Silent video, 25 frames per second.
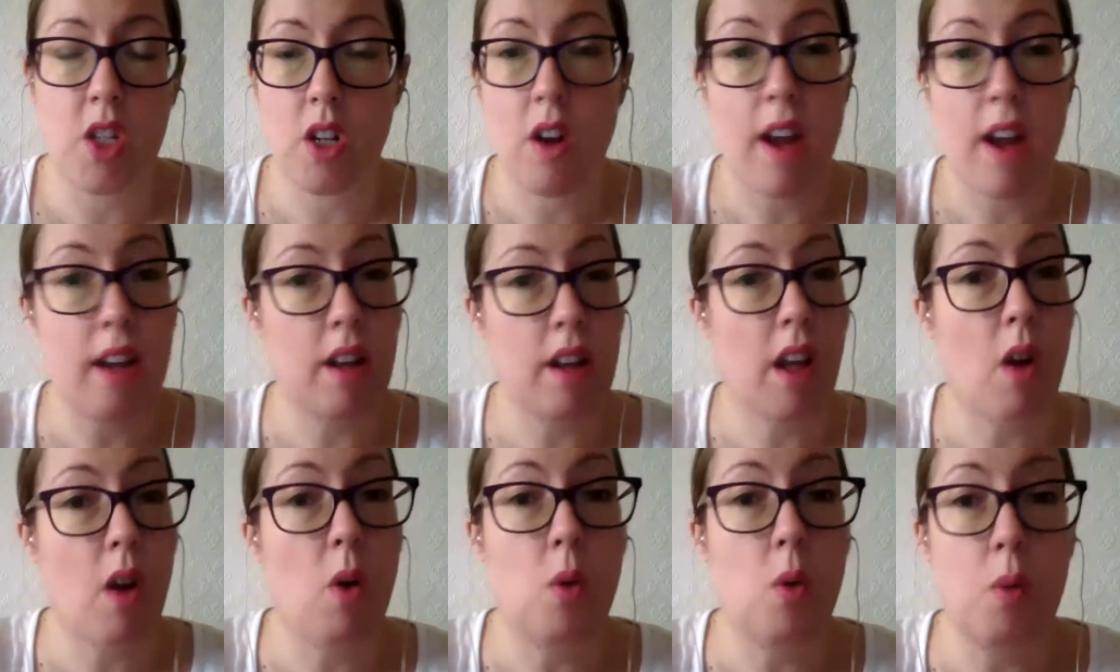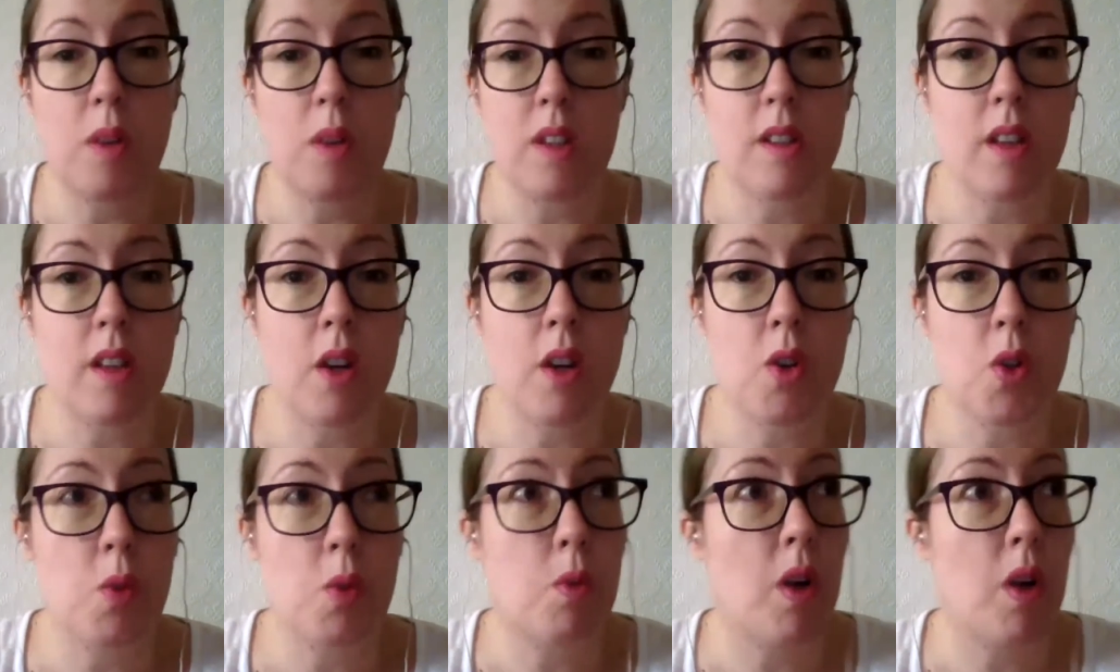I had a call with a
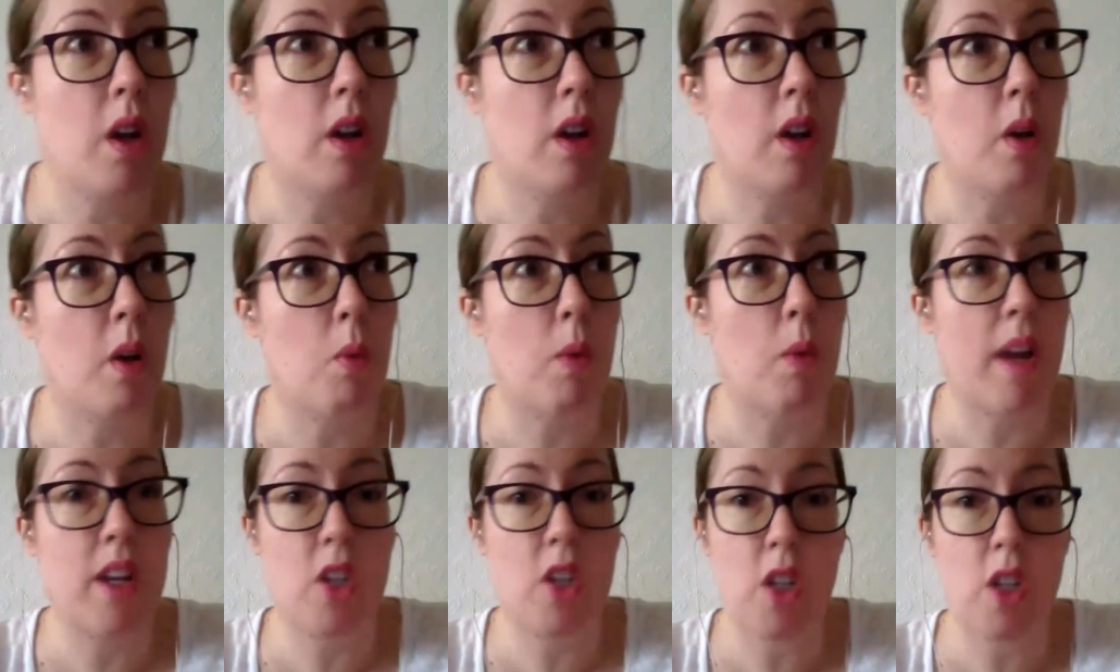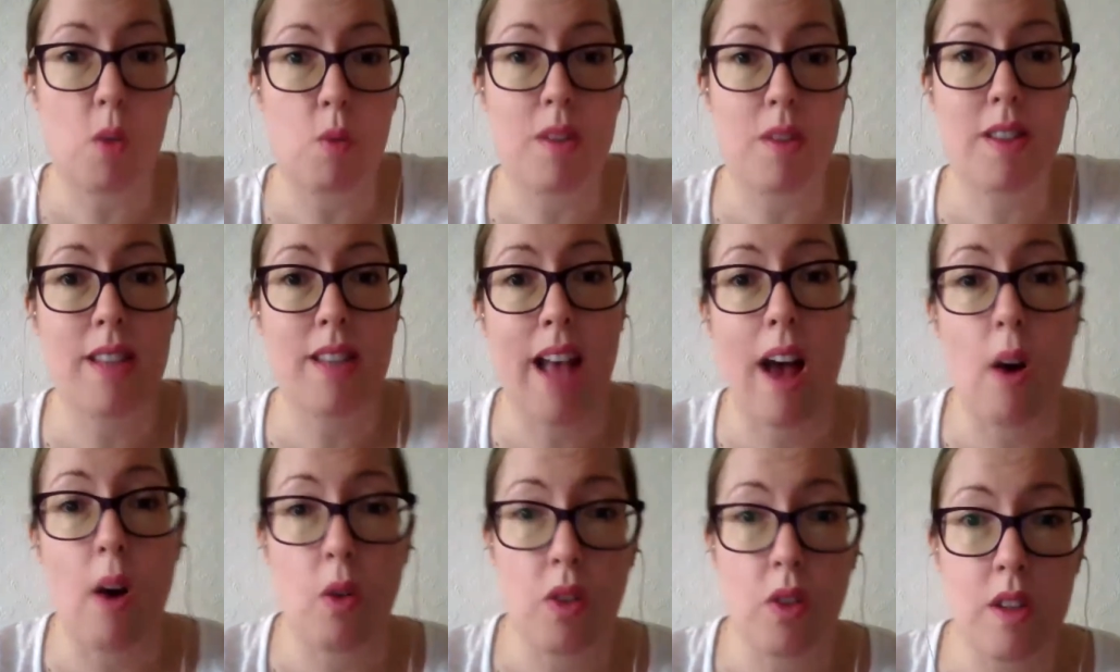social worker where she was
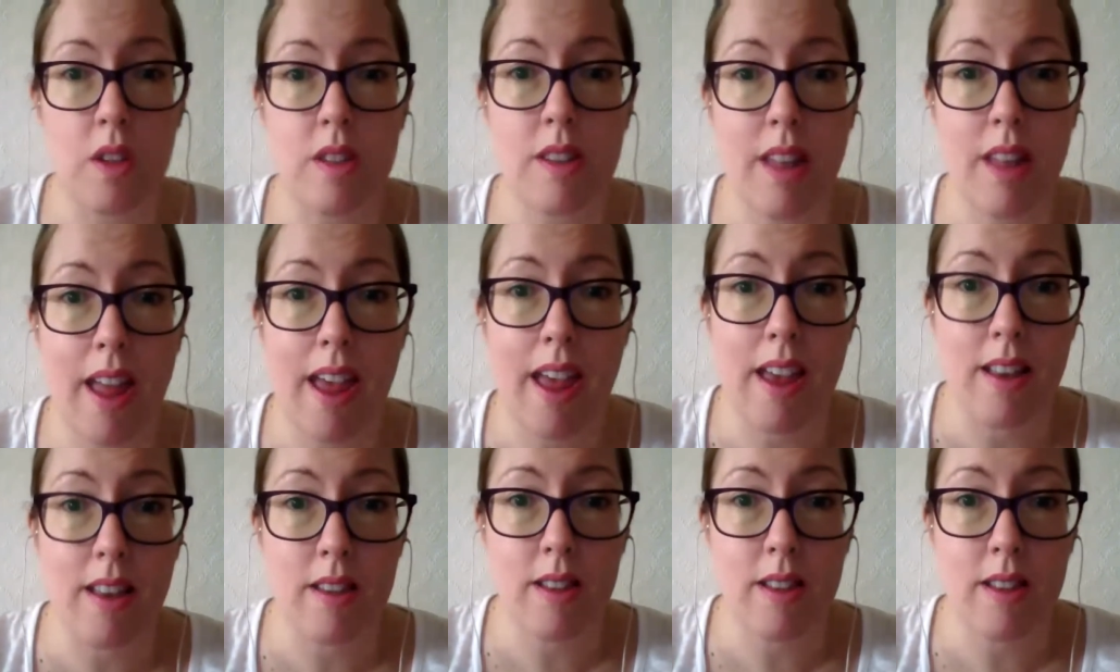sat on the stairs